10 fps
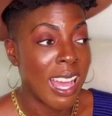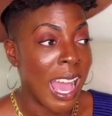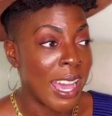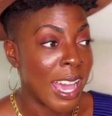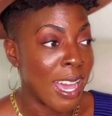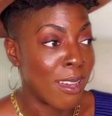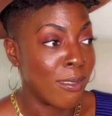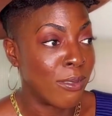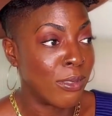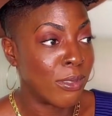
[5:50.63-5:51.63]
I
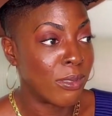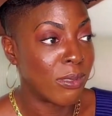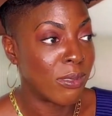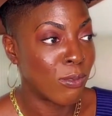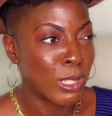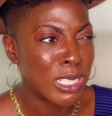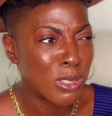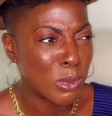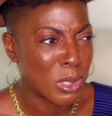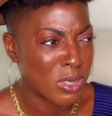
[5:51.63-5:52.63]
have
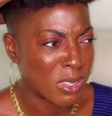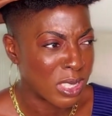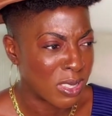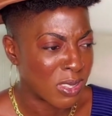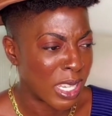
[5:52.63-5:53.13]
resources,